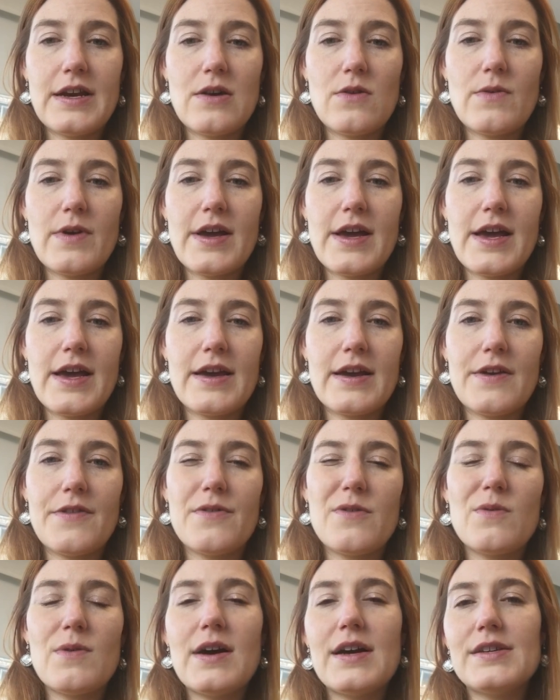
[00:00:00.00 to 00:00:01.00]
that way.
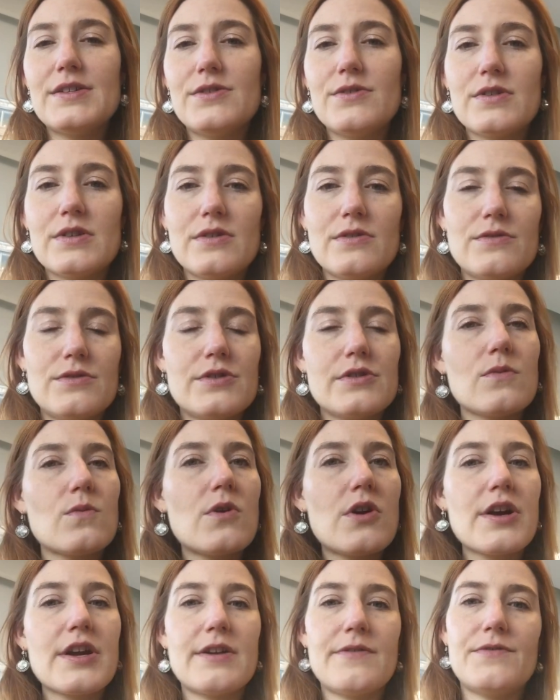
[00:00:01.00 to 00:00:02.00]
Otherwise, you can lose your
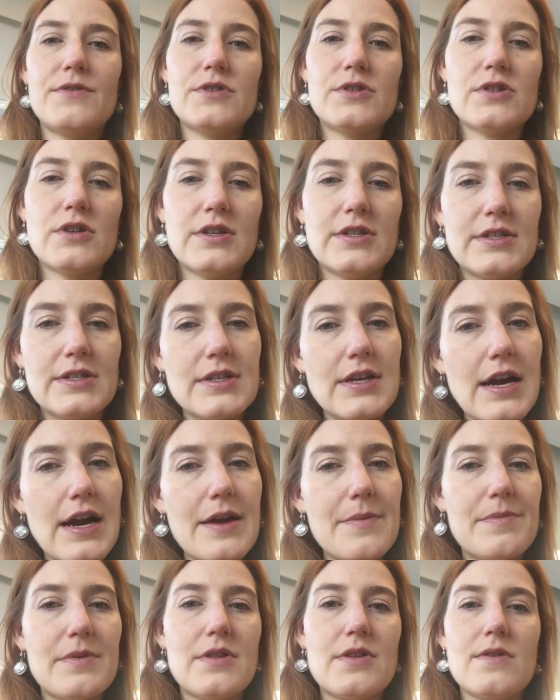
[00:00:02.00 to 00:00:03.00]
work if you start to
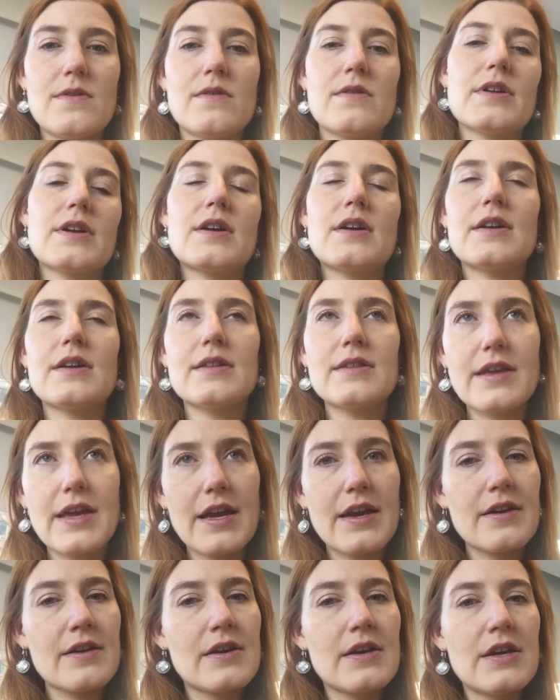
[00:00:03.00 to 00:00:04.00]
type and then you click on a
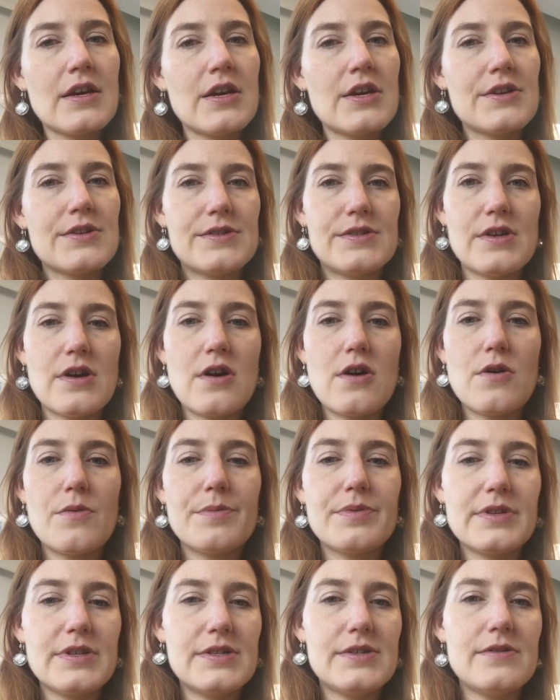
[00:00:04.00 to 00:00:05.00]
link. So
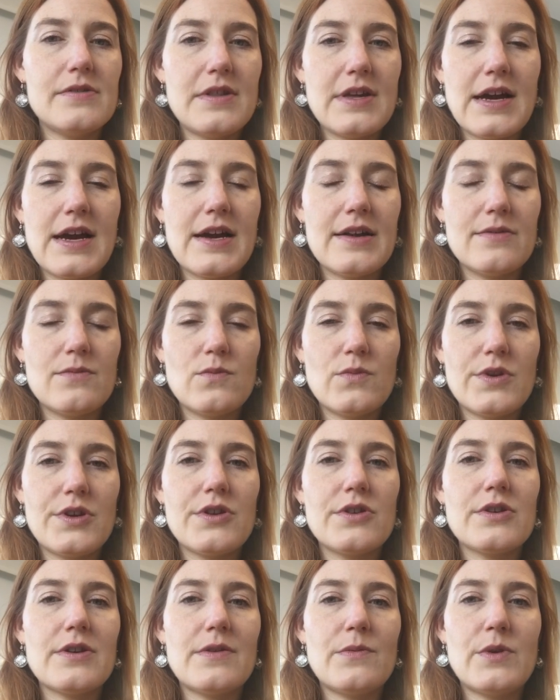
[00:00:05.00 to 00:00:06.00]
please do that
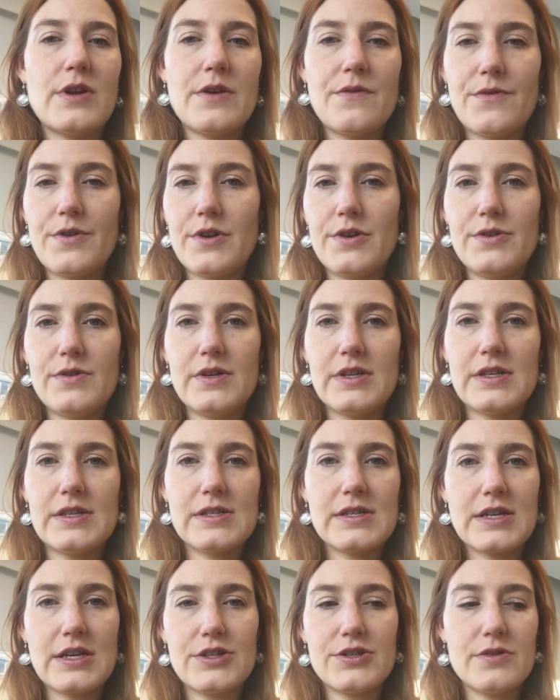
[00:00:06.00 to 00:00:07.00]
whenever you're doing
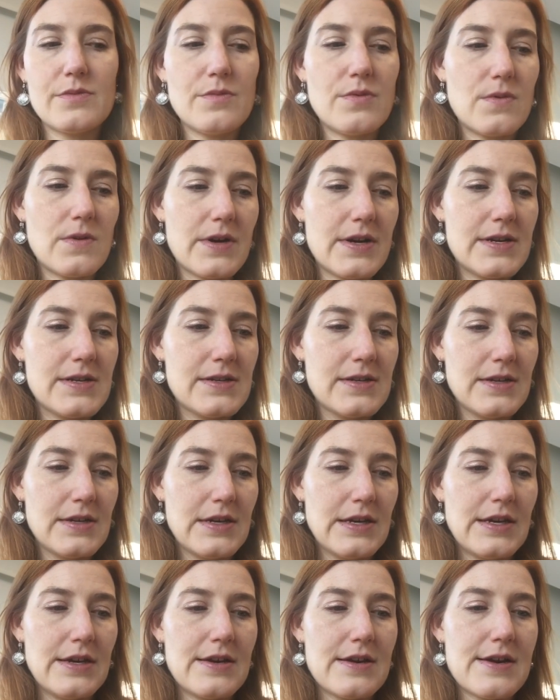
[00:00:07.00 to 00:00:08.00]
discussion board.
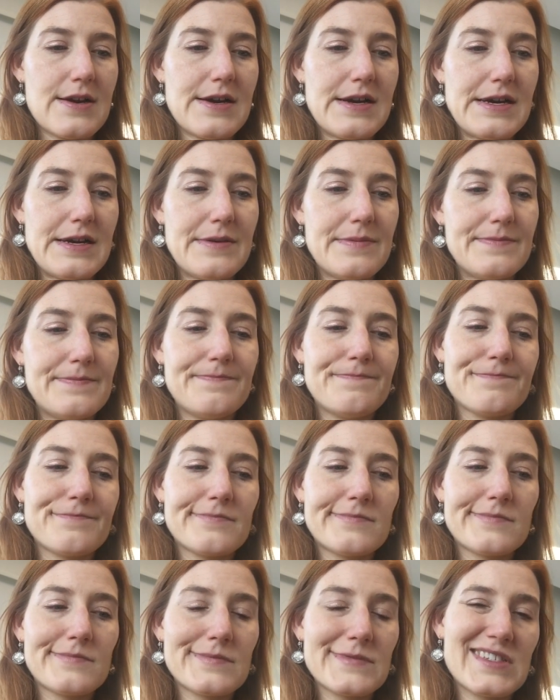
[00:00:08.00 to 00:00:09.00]

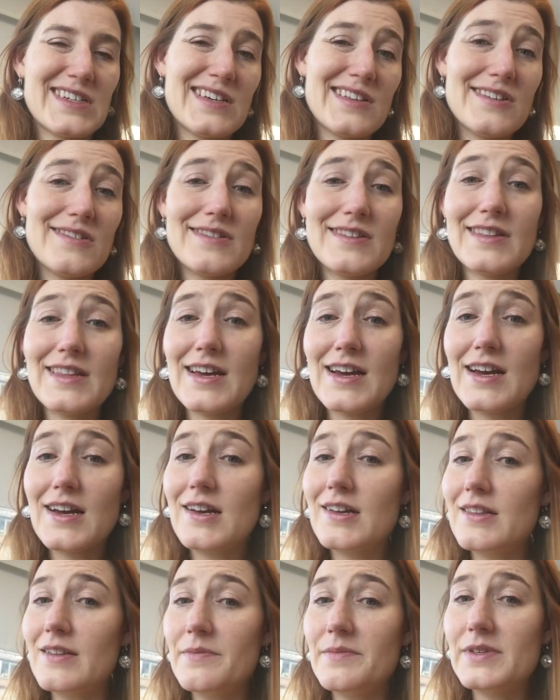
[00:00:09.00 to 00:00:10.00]
Other than
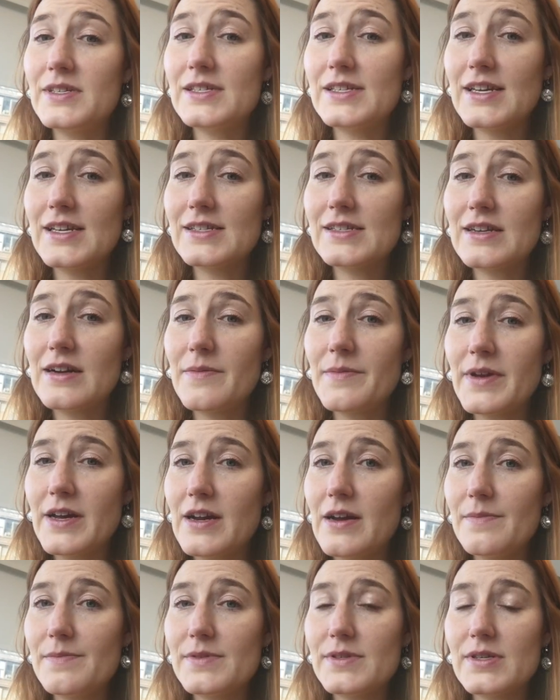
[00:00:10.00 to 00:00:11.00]
that, Columbus Day is
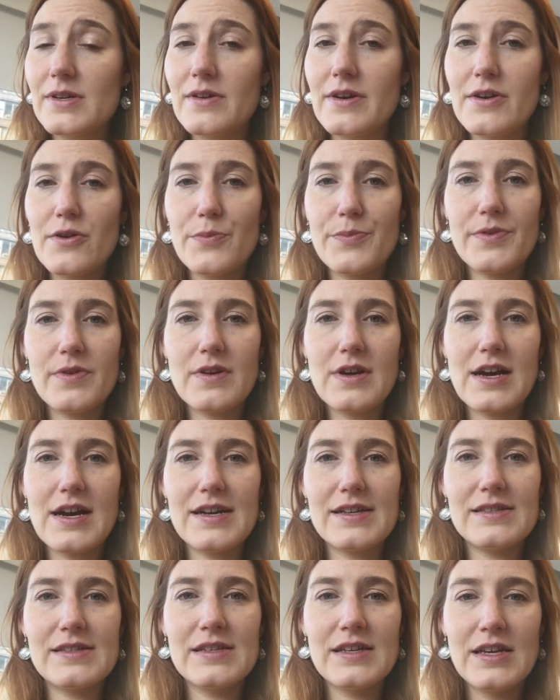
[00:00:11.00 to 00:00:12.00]
coming up, so I hope you
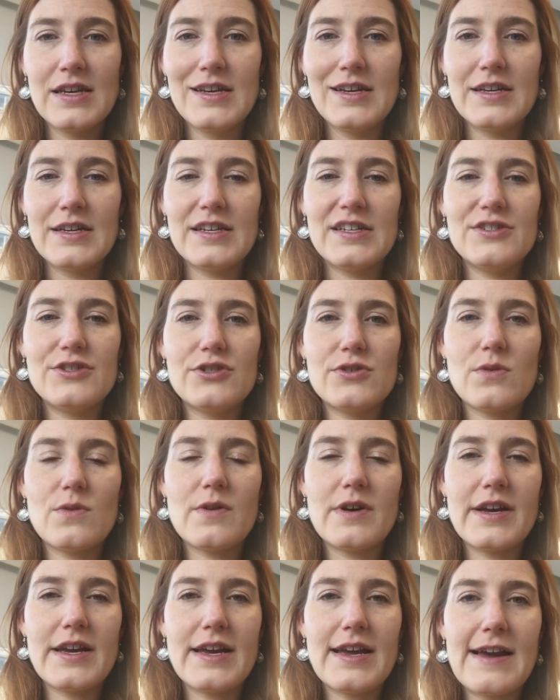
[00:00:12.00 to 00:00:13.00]
guys
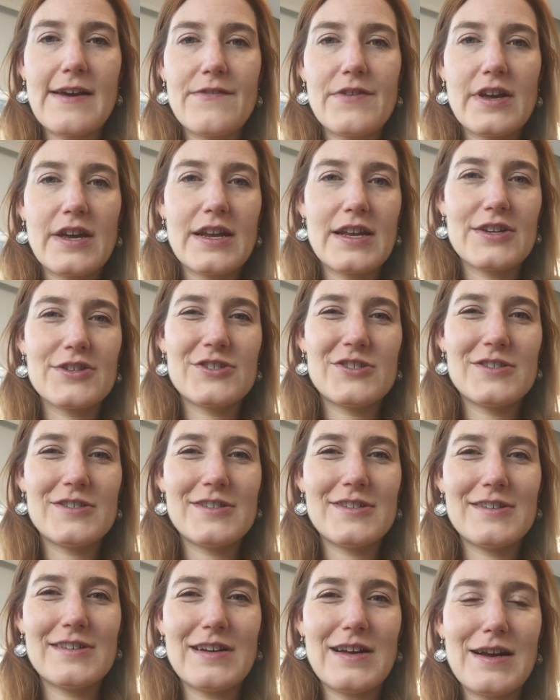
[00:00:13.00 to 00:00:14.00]
enjoy having an
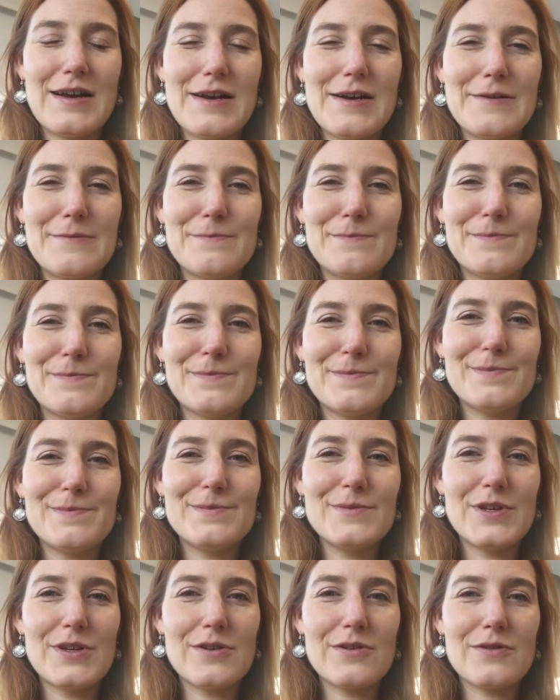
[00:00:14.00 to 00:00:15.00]
extra, a
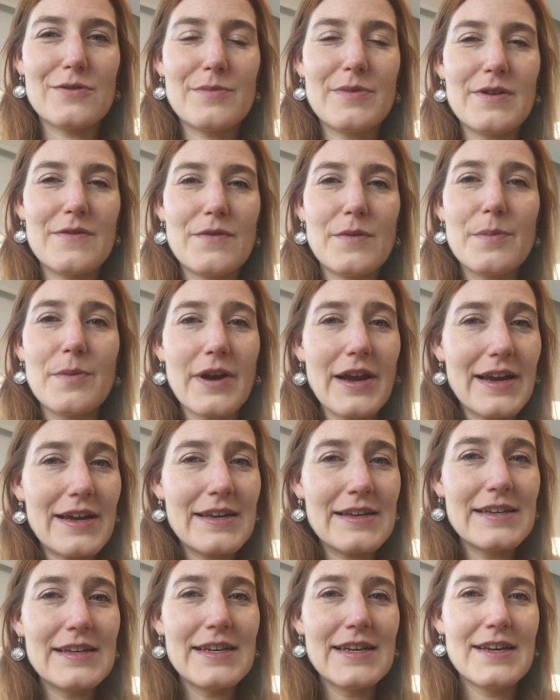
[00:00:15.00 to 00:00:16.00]
little bit of a
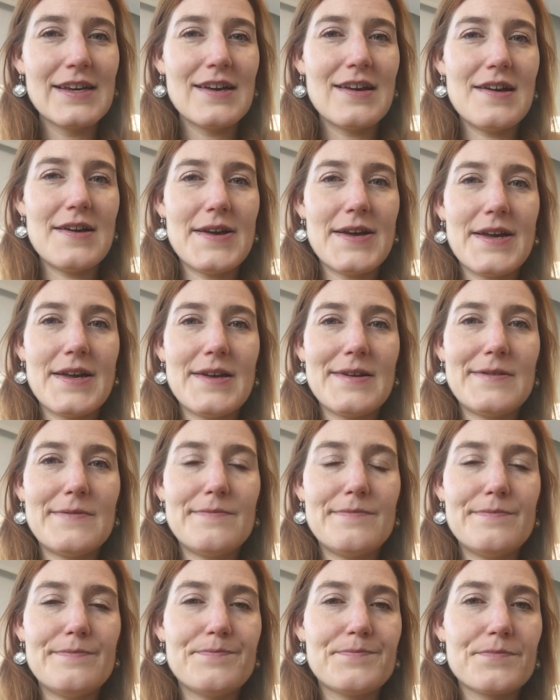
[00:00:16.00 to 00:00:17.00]
break.
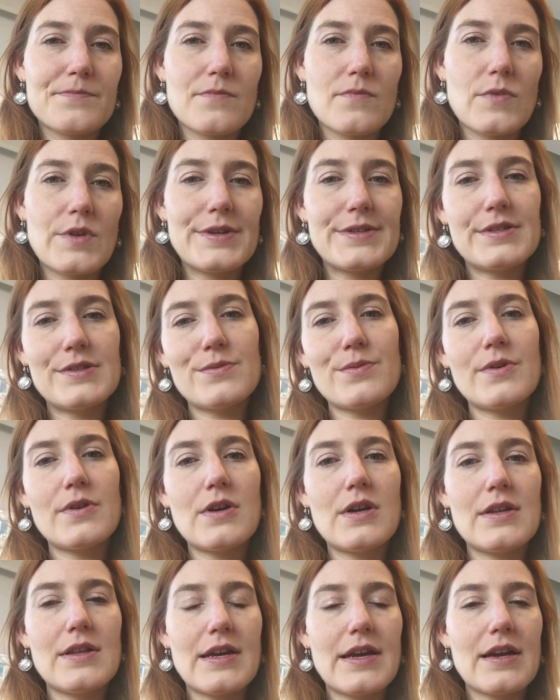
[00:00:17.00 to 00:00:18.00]
Since we're
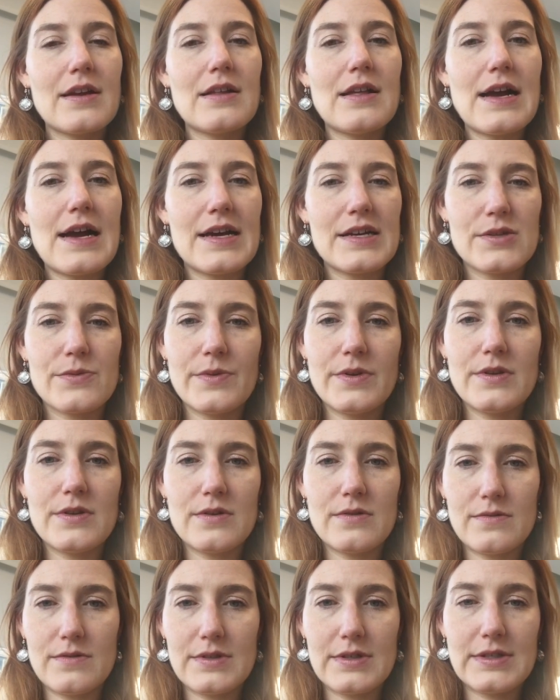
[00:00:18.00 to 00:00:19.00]
an online class, we
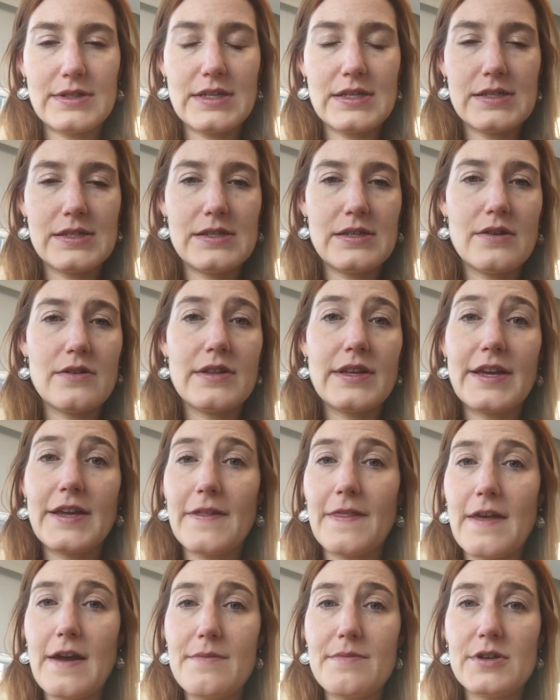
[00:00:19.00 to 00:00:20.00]
don't necessarily
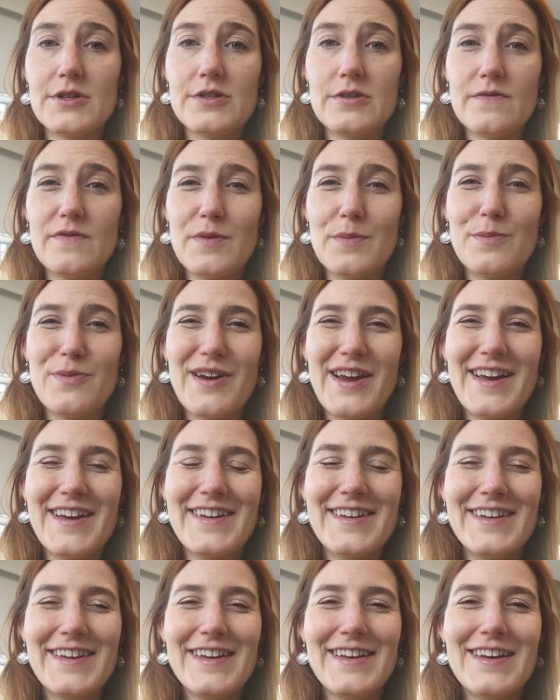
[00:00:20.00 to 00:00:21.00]
get that much of a
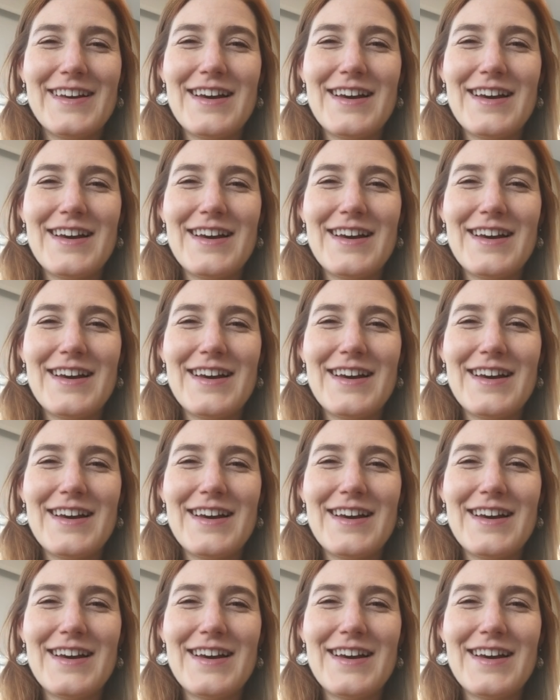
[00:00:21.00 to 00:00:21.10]
break.